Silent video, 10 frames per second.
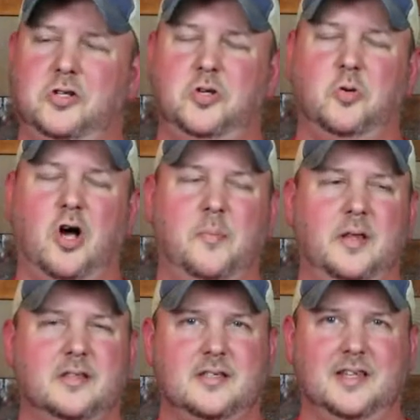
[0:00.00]
two
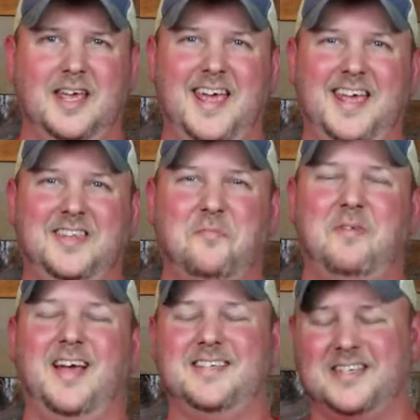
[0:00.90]
almonds in the
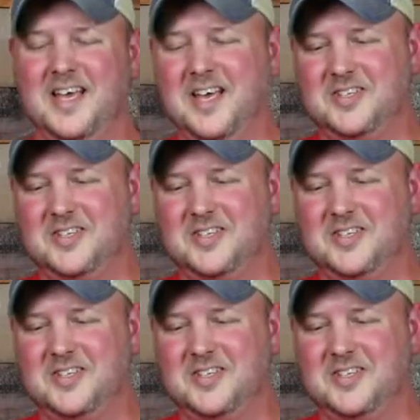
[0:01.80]
mix.